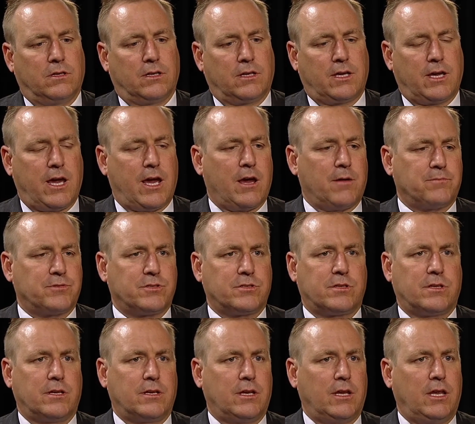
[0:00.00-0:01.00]
camps
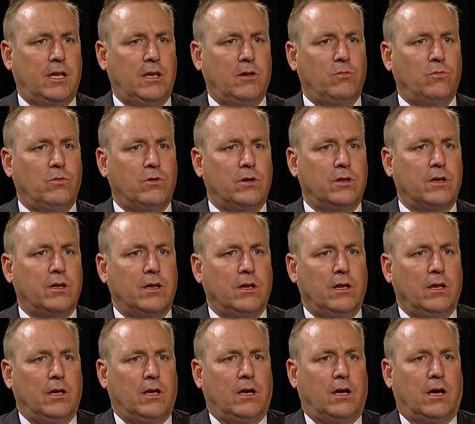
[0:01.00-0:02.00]
that he would
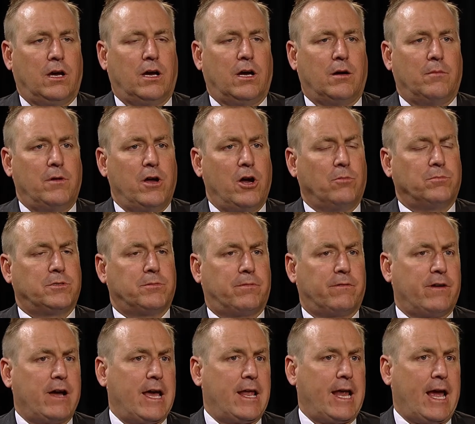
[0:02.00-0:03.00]
help to
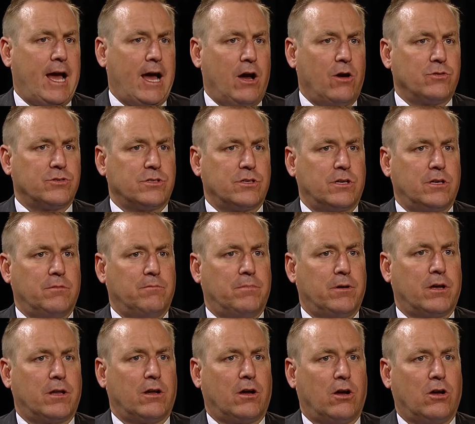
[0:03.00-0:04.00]
provide housing,
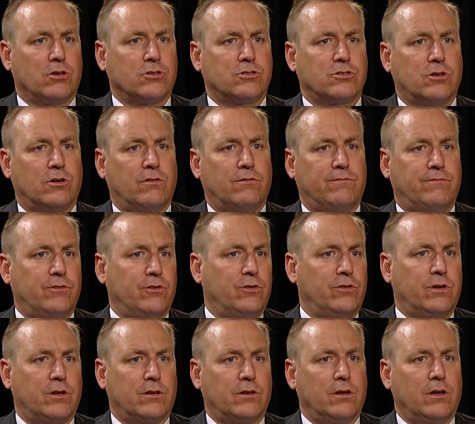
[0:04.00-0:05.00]
but also
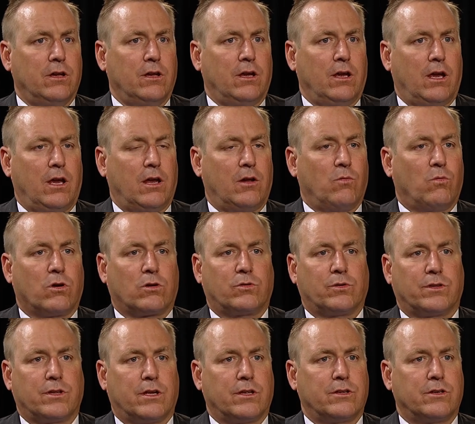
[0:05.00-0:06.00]
food, and worked
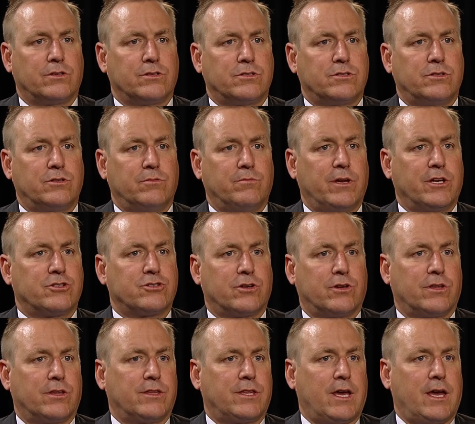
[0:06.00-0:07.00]
with others to make
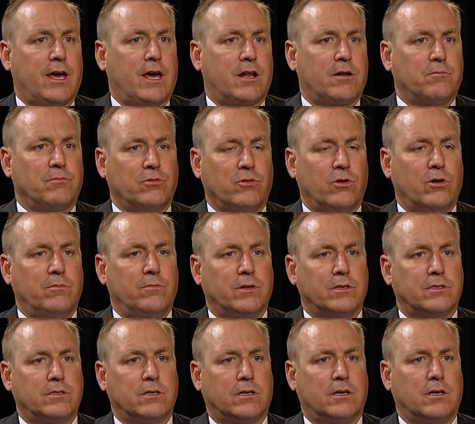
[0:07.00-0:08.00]
sure that they had
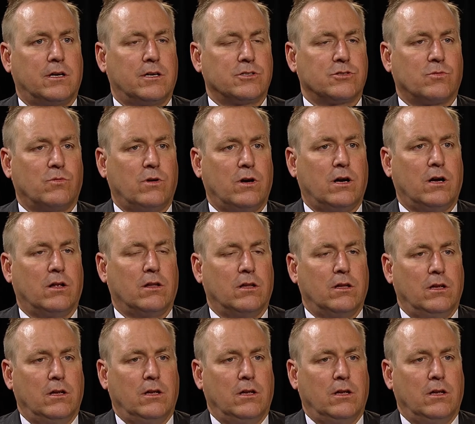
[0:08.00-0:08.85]
employment as well.